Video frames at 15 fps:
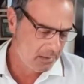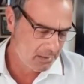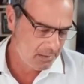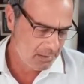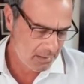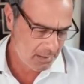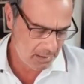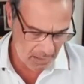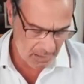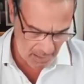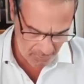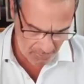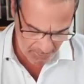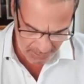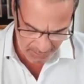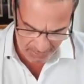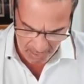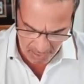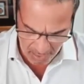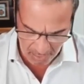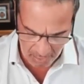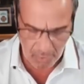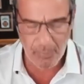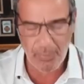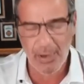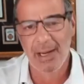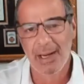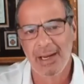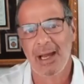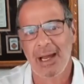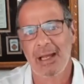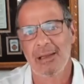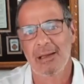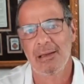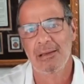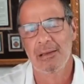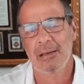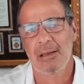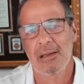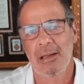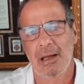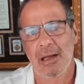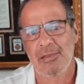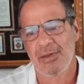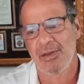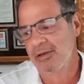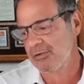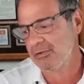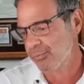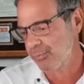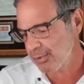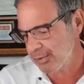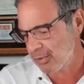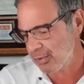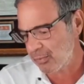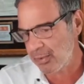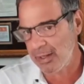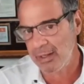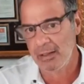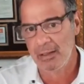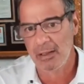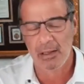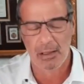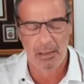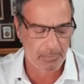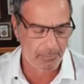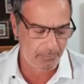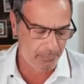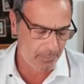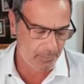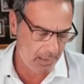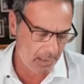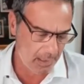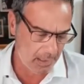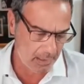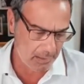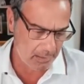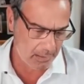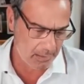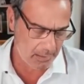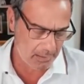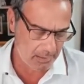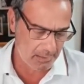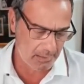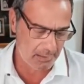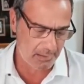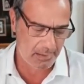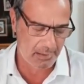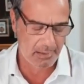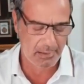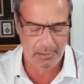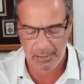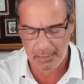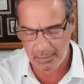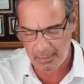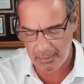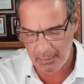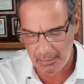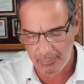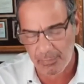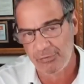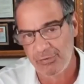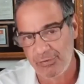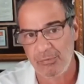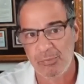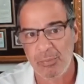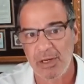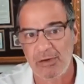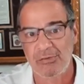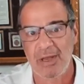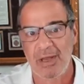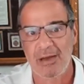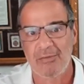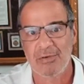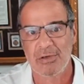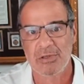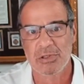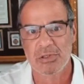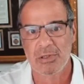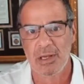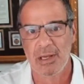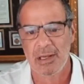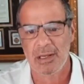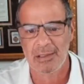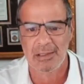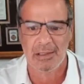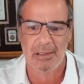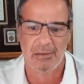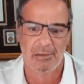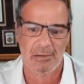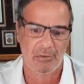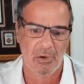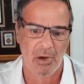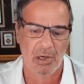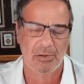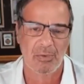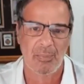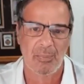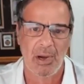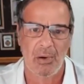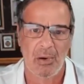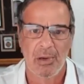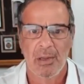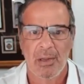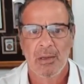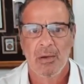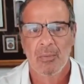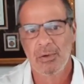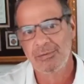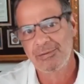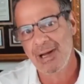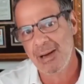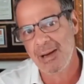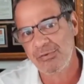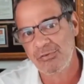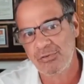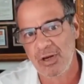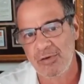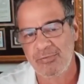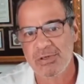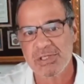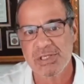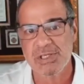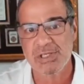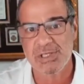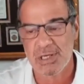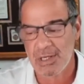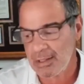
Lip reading: I read an article by a guy that I think is really great. And his name is Mike Savage, and he talked about what Thomas Jefferson said